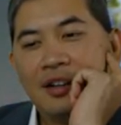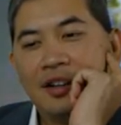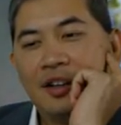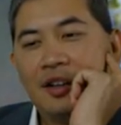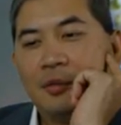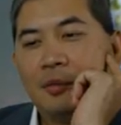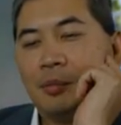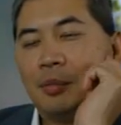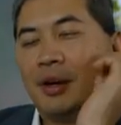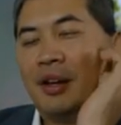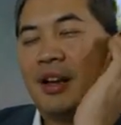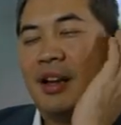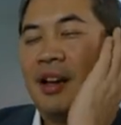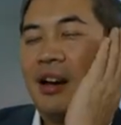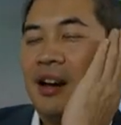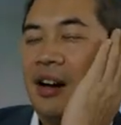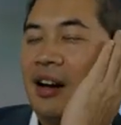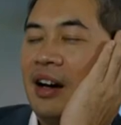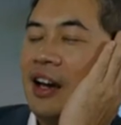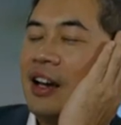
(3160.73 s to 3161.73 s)
But
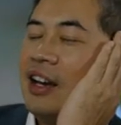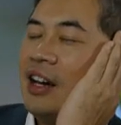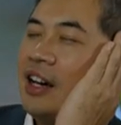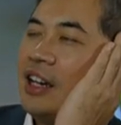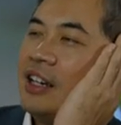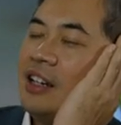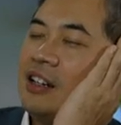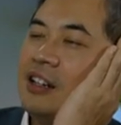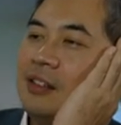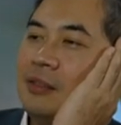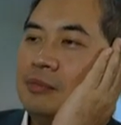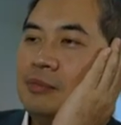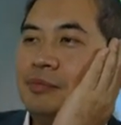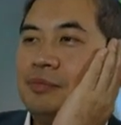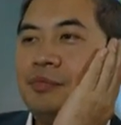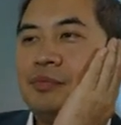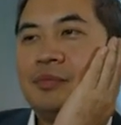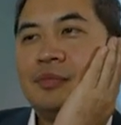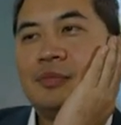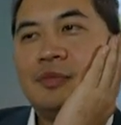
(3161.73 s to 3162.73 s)
yeah, I, I um
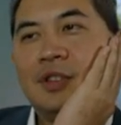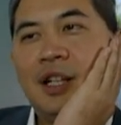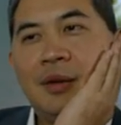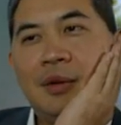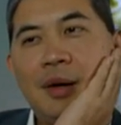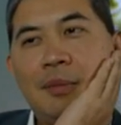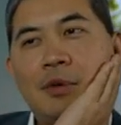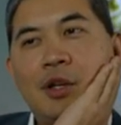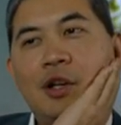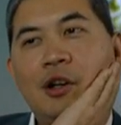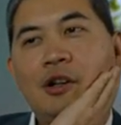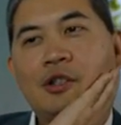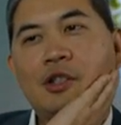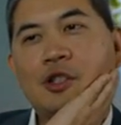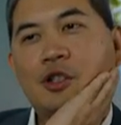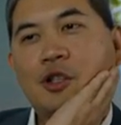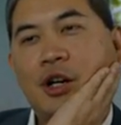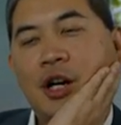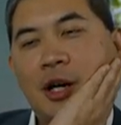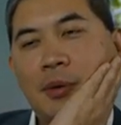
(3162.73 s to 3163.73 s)
I, am curious to
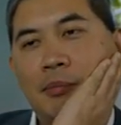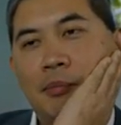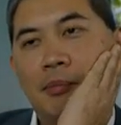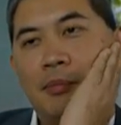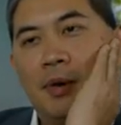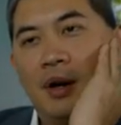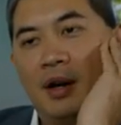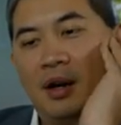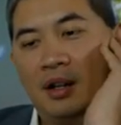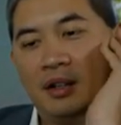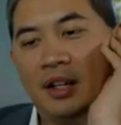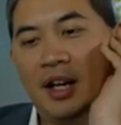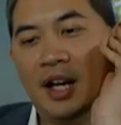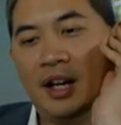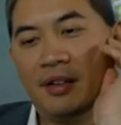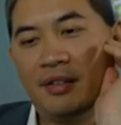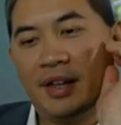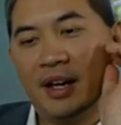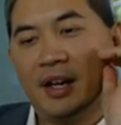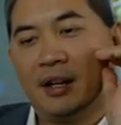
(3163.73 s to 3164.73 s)
try a, a lot
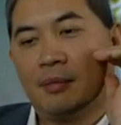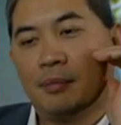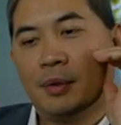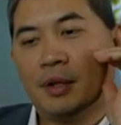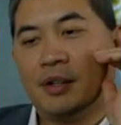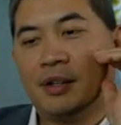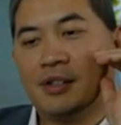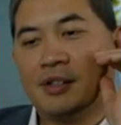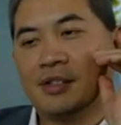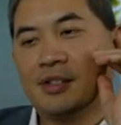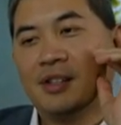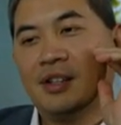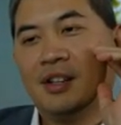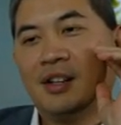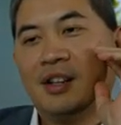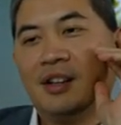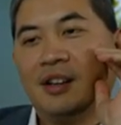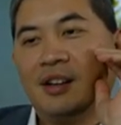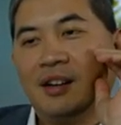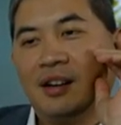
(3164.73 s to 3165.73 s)
of that because
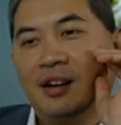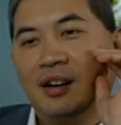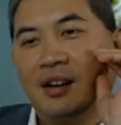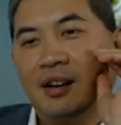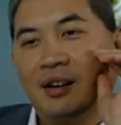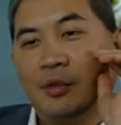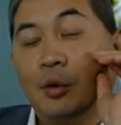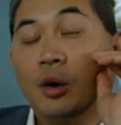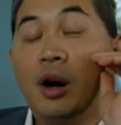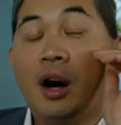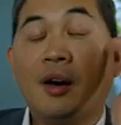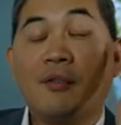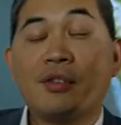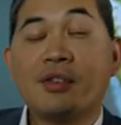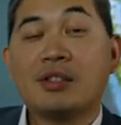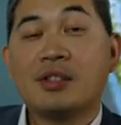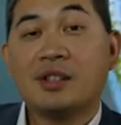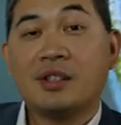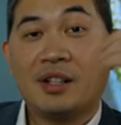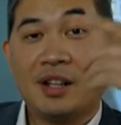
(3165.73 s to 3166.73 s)
well,
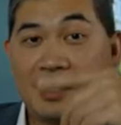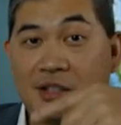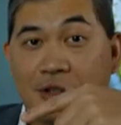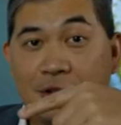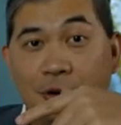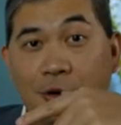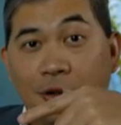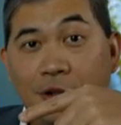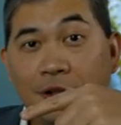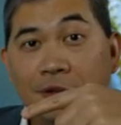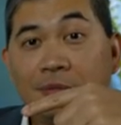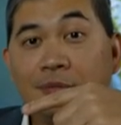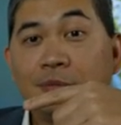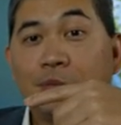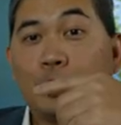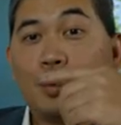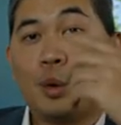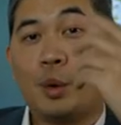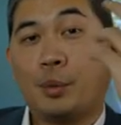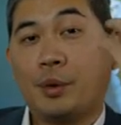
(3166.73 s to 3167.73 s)
obviously, next door,
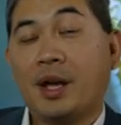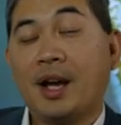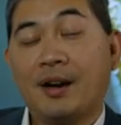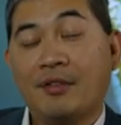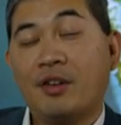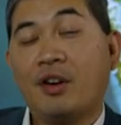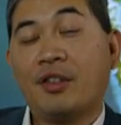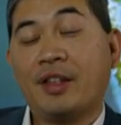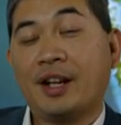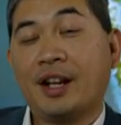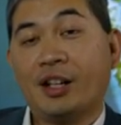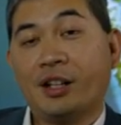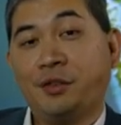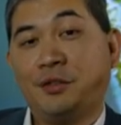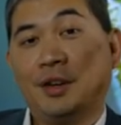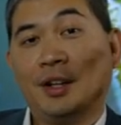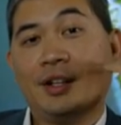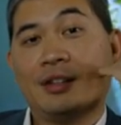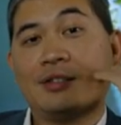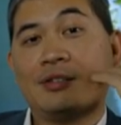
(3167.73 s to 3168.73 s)
where we have all that
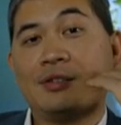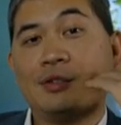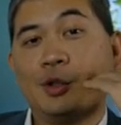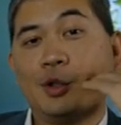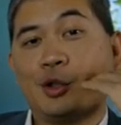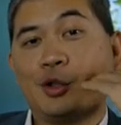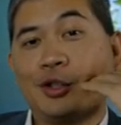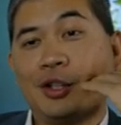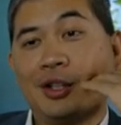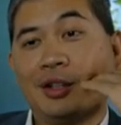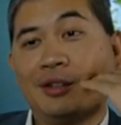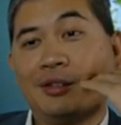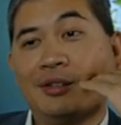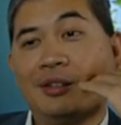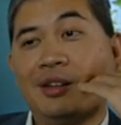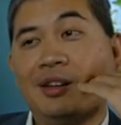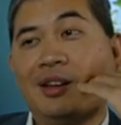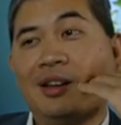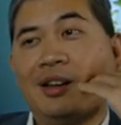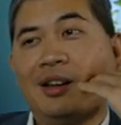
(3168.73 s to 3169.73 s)
elevated nutrient,
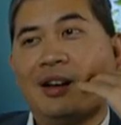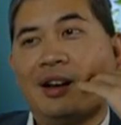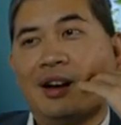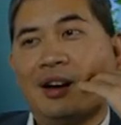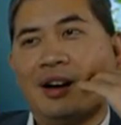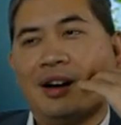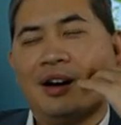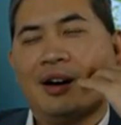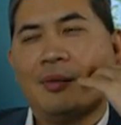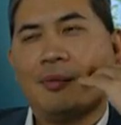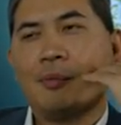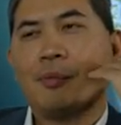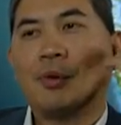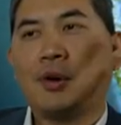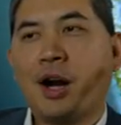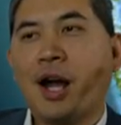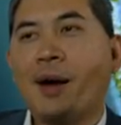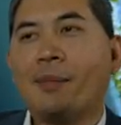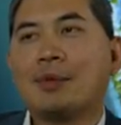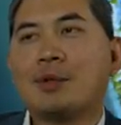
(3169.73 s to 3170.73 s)

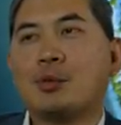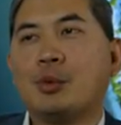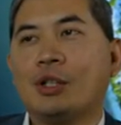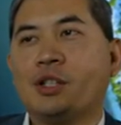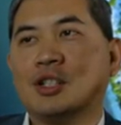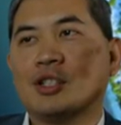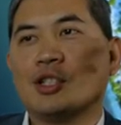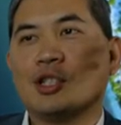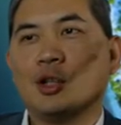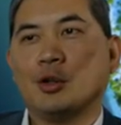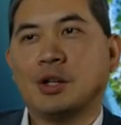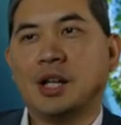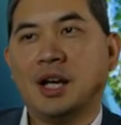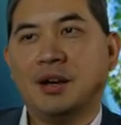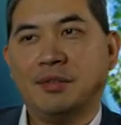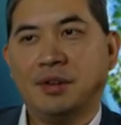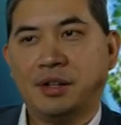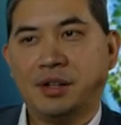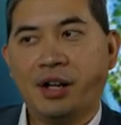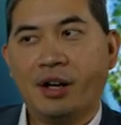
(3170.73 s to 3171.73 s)
perhaps we just don't have
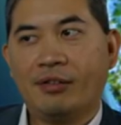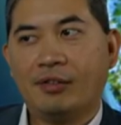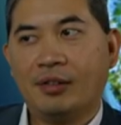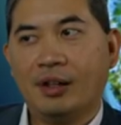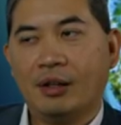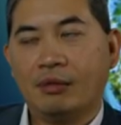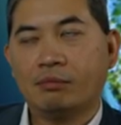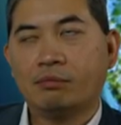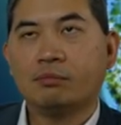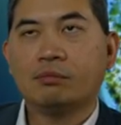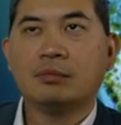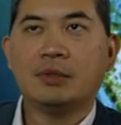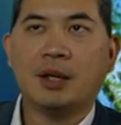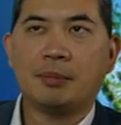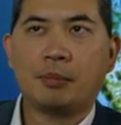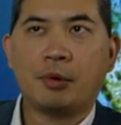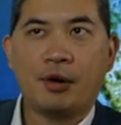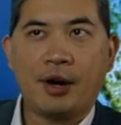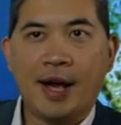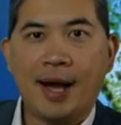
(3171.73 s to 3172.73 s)
enough, not
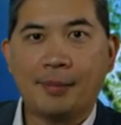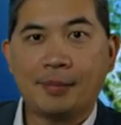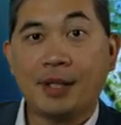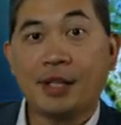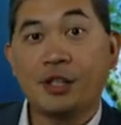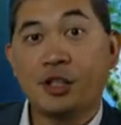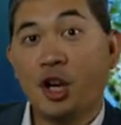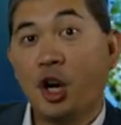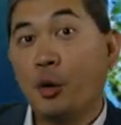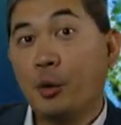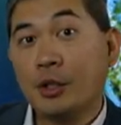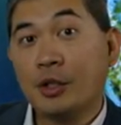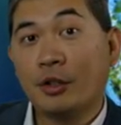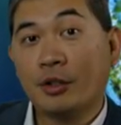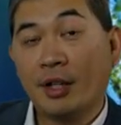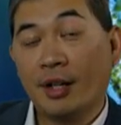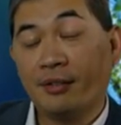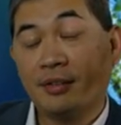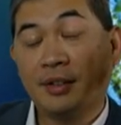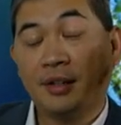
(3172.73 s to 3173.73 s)
perhaps, I know we don't
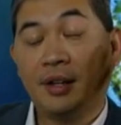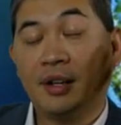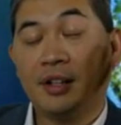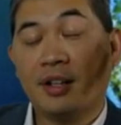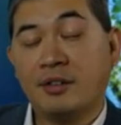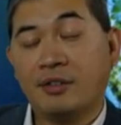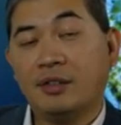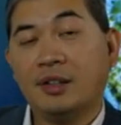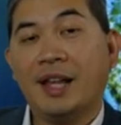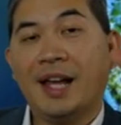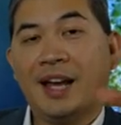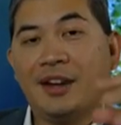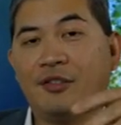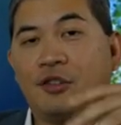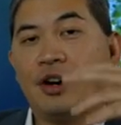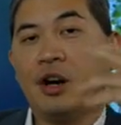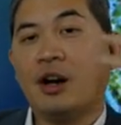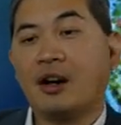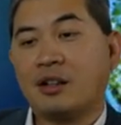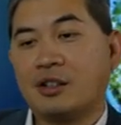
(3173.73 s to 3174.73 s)
have a, uh, enough live
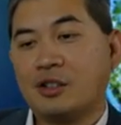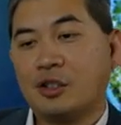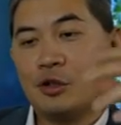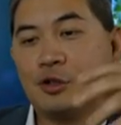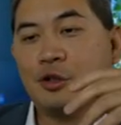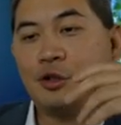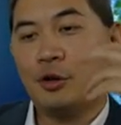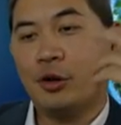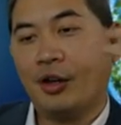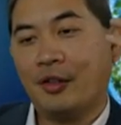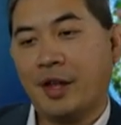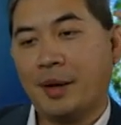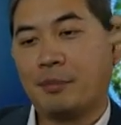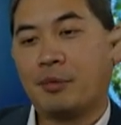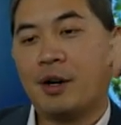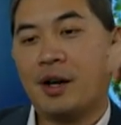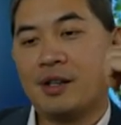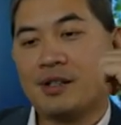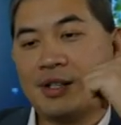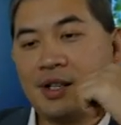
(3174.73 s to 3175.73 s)
rock to do all that
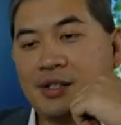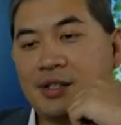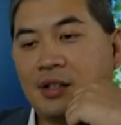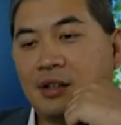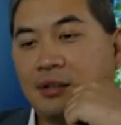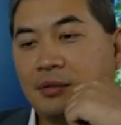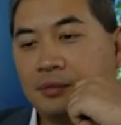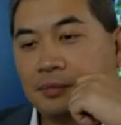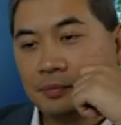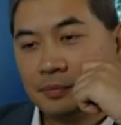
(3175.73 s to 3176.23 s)
processing.